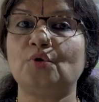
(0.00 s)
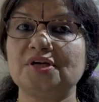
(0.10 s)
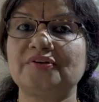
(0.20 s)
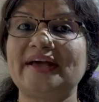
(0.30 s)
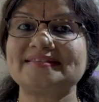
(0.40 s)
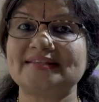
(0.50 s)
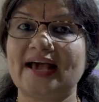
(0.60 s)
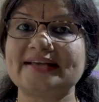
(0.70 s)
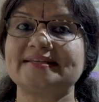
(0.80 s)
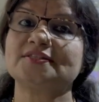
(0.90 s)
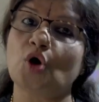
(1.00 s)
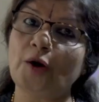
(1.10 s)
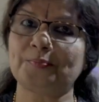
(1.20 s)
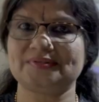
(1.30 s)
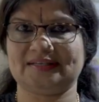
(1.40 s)
polarized light is
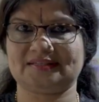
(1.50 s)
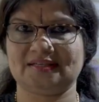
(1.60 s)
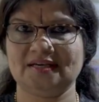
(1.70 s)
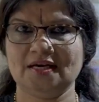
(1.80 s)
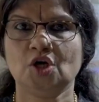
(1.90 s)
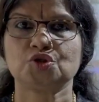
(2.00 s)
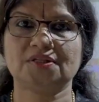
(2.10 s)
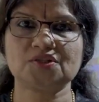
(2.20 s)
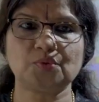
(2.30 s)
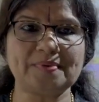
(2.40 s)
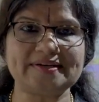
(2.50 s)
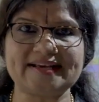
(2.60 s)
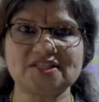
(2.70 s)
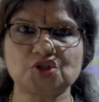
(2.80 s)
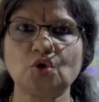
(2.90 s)
opposite. So this would be
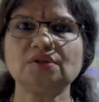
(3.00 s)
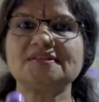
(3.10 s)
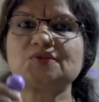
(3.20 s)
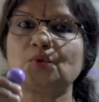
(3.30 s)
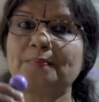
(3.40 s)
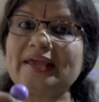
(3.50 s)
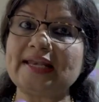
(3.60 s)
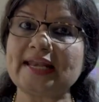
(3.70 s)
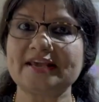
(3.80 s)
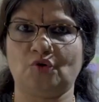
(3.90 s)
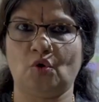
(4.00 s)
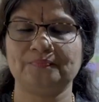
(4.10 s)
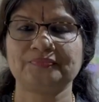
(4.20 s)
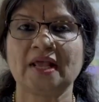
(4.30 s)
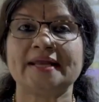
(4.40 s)
dextro, this would be levo.
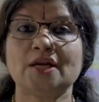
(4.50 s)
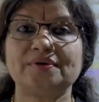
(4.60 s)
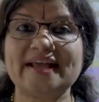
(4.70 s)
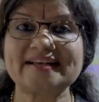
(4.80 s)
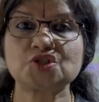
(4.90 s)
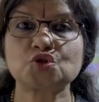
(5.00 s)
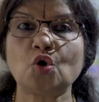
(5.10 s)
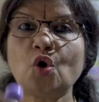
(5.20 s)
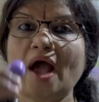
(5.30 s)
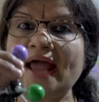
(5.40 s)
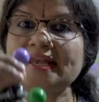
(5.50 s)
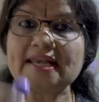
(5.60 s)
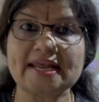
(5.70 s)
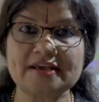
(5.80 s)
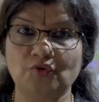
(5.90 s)
Now dextro
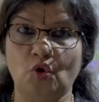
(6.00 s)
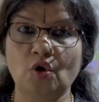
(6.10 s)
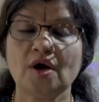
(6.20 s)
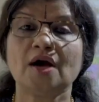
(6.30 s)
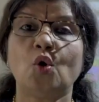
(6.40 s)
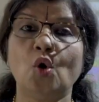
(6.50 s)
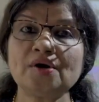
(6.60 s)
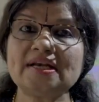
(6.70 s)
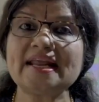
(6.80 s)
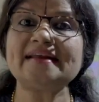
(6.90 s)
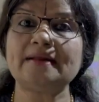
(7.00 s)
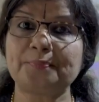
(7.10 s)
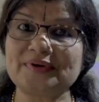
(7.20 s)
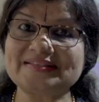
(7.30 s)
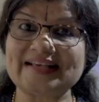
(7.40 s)
and levo only
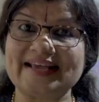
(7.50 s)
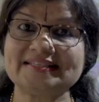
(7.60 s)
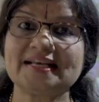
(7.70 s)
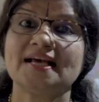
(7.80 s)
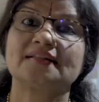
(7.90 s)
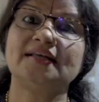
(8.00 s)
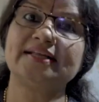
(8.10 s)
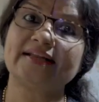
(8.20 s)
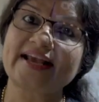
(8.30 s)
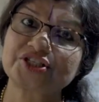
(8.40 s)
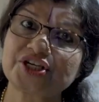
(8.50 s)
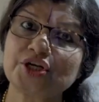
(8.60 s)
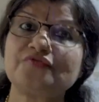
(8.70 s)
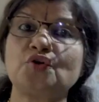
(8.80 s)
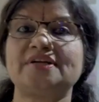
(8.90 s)
represent the direction
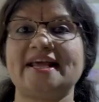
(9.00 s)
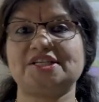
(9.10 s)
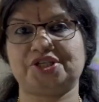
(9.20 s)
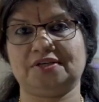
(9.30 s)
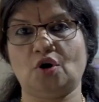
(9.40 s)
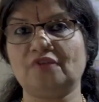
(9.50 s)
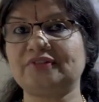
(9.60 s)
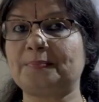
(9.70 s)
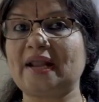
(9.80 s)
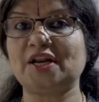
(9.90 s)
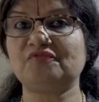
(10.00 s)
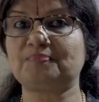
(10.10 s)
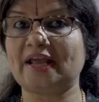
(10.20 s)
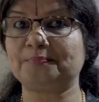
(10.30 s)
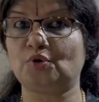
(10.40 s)
of rotation of the plane of
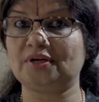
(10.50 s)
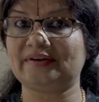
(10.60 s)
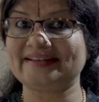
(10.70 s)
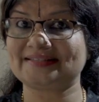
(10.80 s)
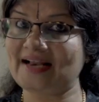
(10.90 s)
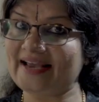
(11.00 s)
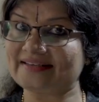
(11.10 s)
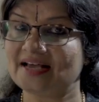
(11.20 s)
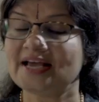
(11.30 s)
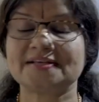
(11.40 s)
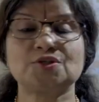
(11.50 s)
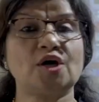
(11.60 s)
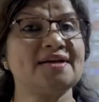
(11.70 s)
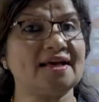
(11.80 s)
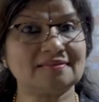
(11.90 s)
plane polarized light. It has
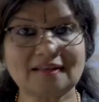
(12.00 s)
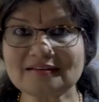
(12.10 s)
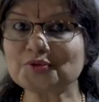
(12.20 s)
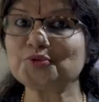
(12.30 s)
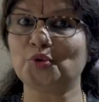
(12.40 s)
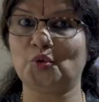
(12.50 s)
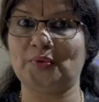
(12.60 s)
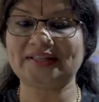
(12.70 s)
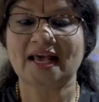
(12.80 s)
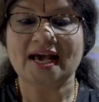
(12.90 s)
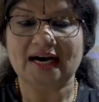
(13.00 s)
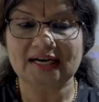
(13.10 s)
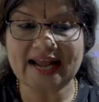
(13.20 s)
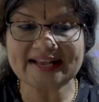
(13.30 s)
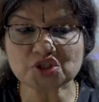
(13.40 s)
got nothing to do with
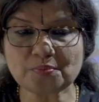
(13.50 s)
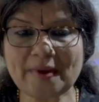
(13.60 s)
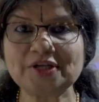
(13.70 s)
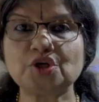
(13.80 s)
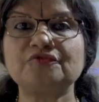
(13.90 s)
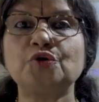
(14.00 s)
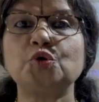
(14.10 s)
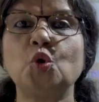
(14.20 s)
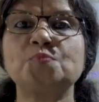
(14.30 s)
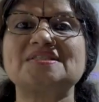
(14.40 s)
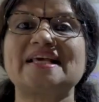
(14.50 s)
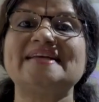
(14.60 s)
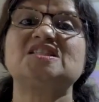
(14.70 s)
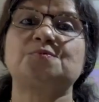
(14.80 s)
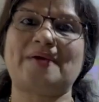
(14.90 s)
arrangement of groups
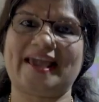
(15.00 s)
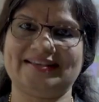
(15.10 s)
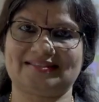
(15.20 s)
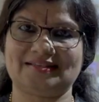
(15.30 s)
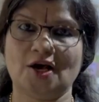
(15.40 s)
in space